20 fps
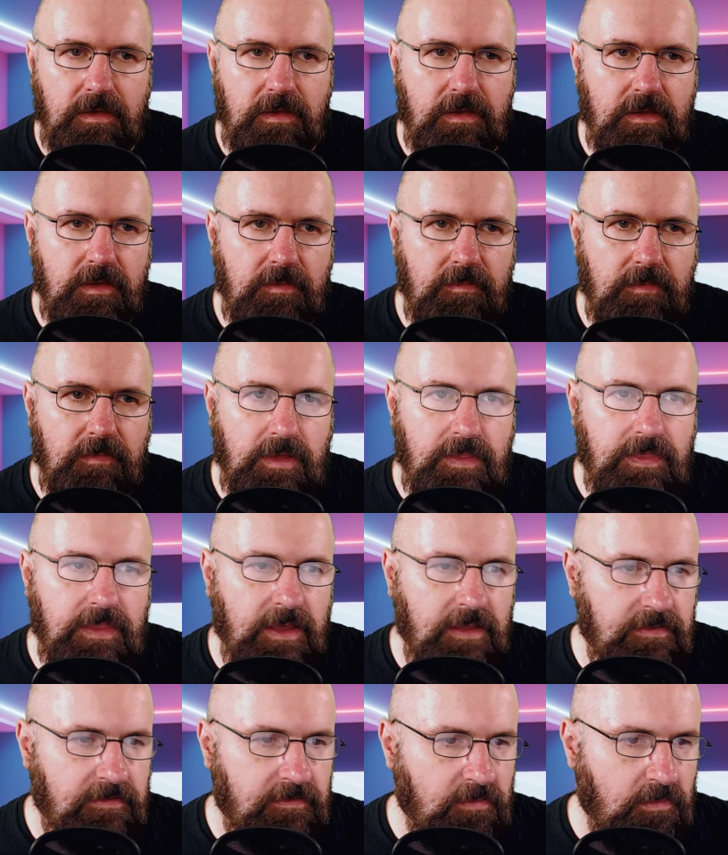Um,
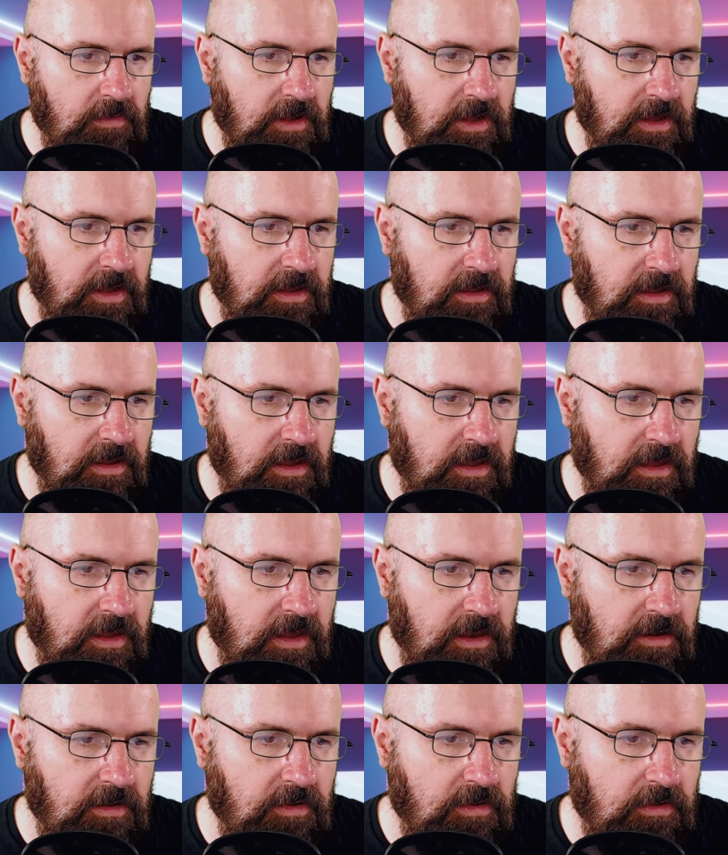and that's why I
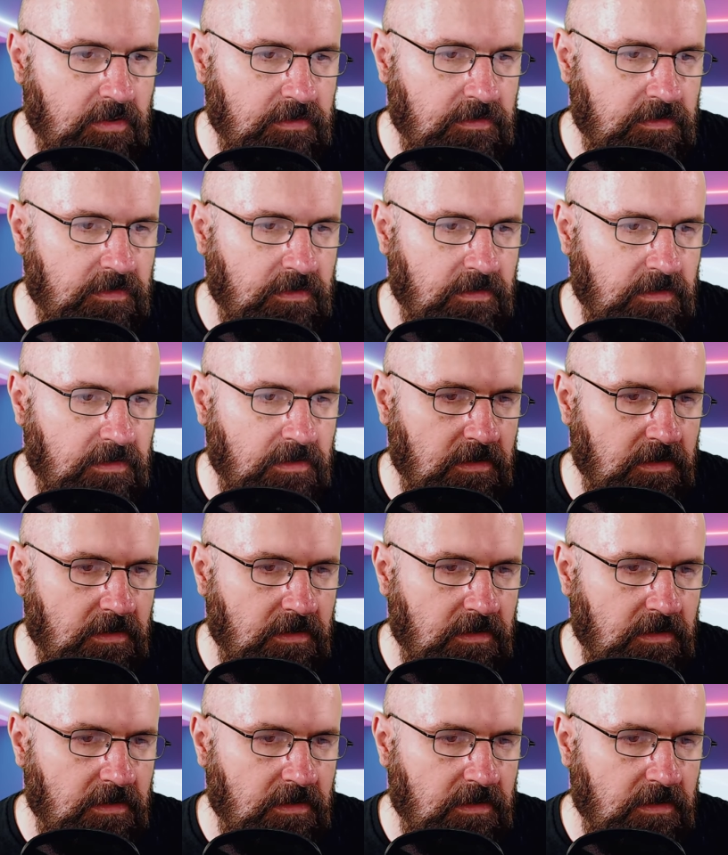cannot.